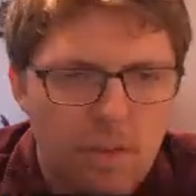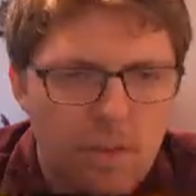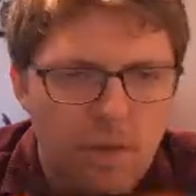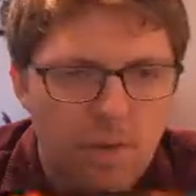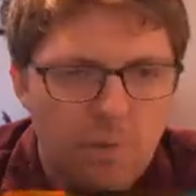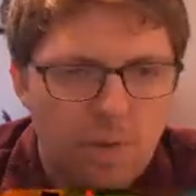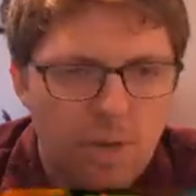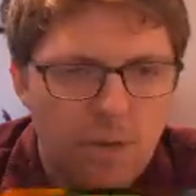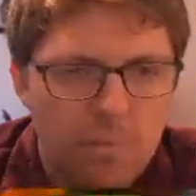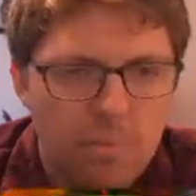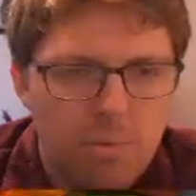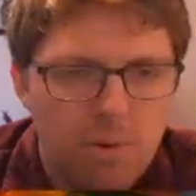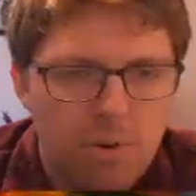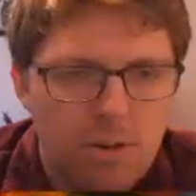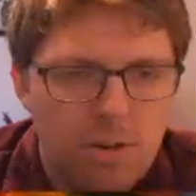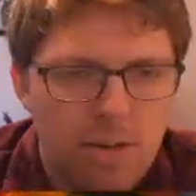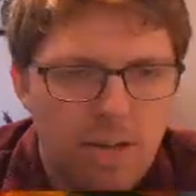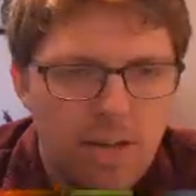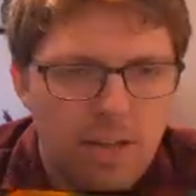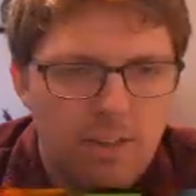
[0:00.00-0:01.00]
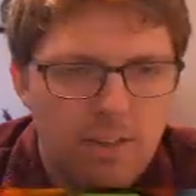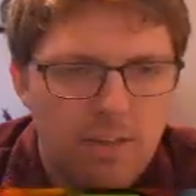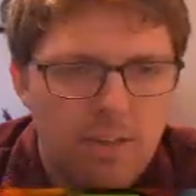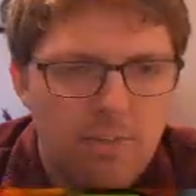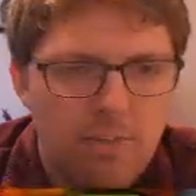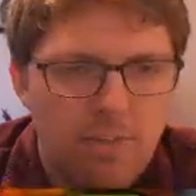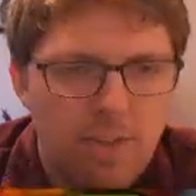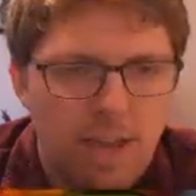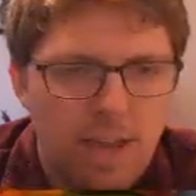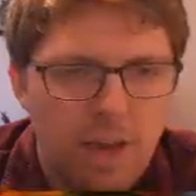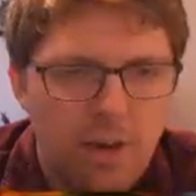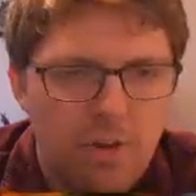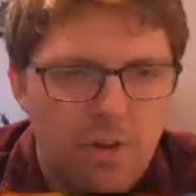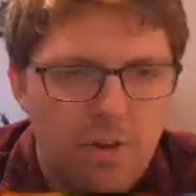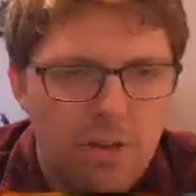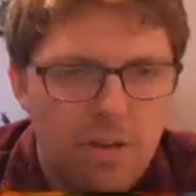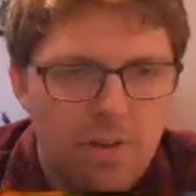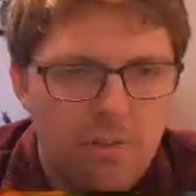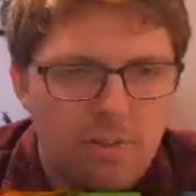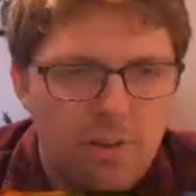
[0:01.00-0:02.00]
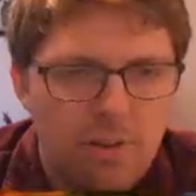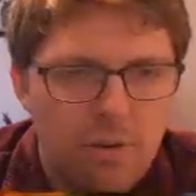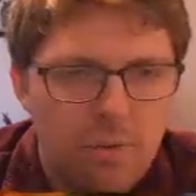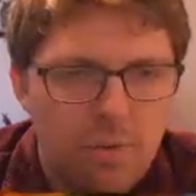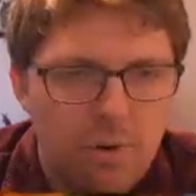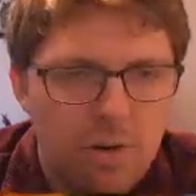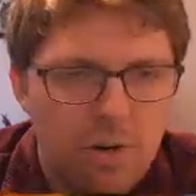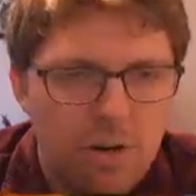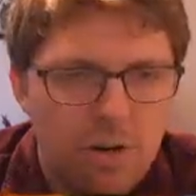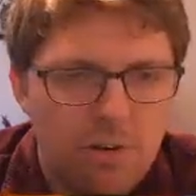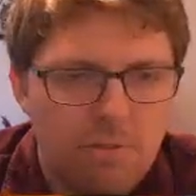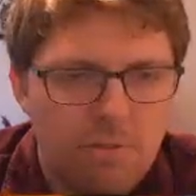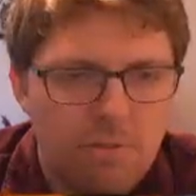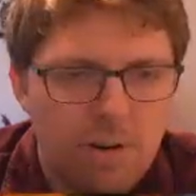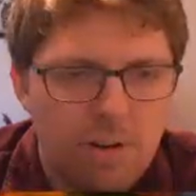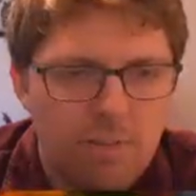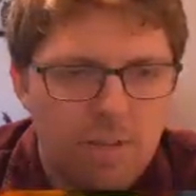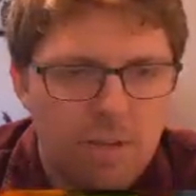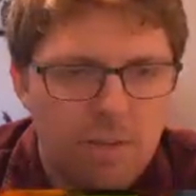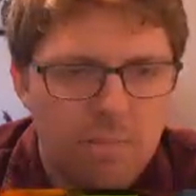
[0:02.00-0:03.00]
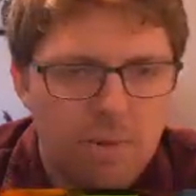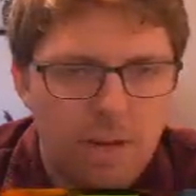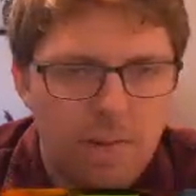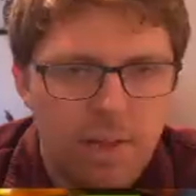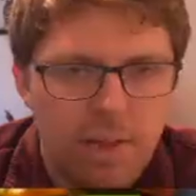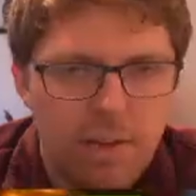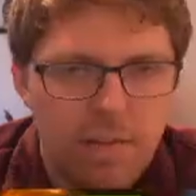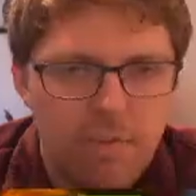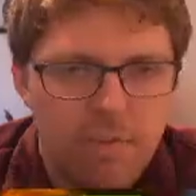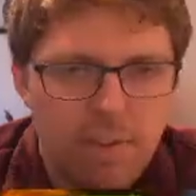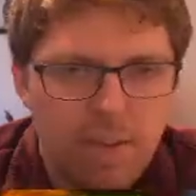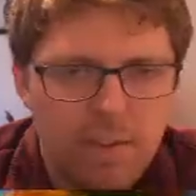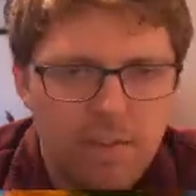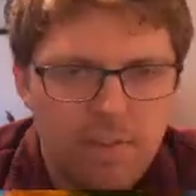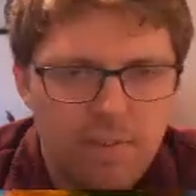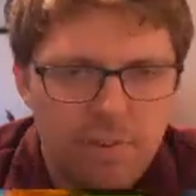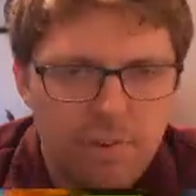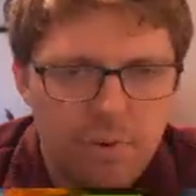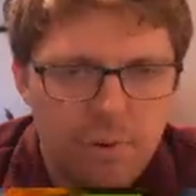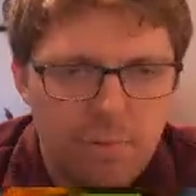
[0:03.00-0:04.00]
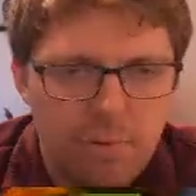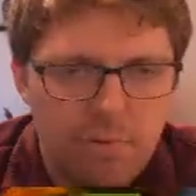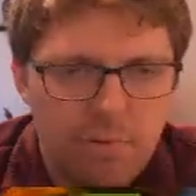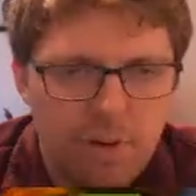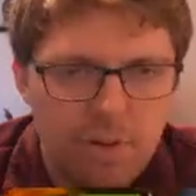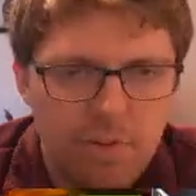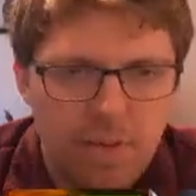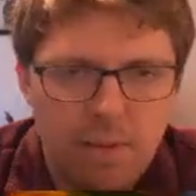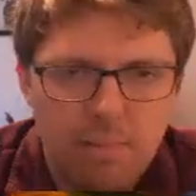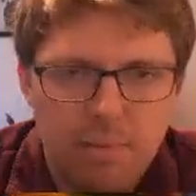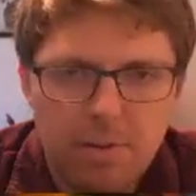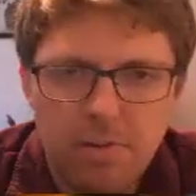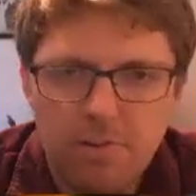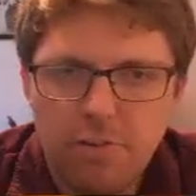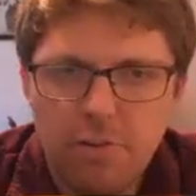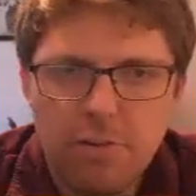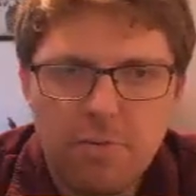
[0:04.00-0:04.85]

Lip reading: We can put Tethys out, a Steelworker in front of him, and then Vent to remove all damage.